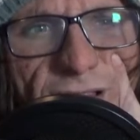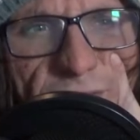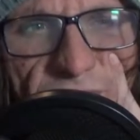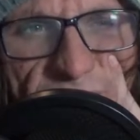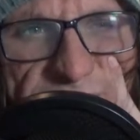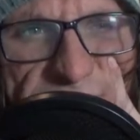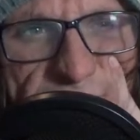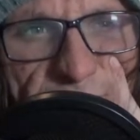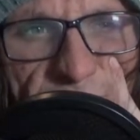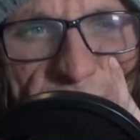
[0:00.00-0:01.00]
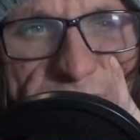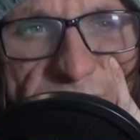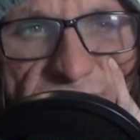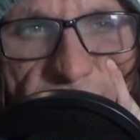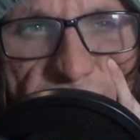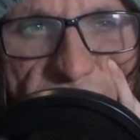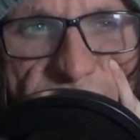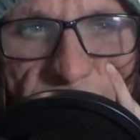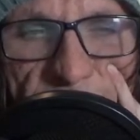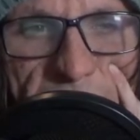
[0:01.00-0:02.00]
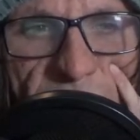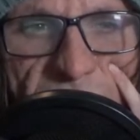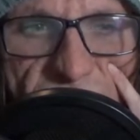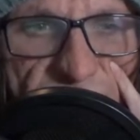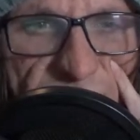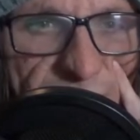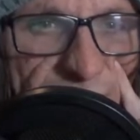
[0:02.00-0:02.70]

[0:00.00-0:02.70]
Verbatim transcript: The things I like the most are shows where people are just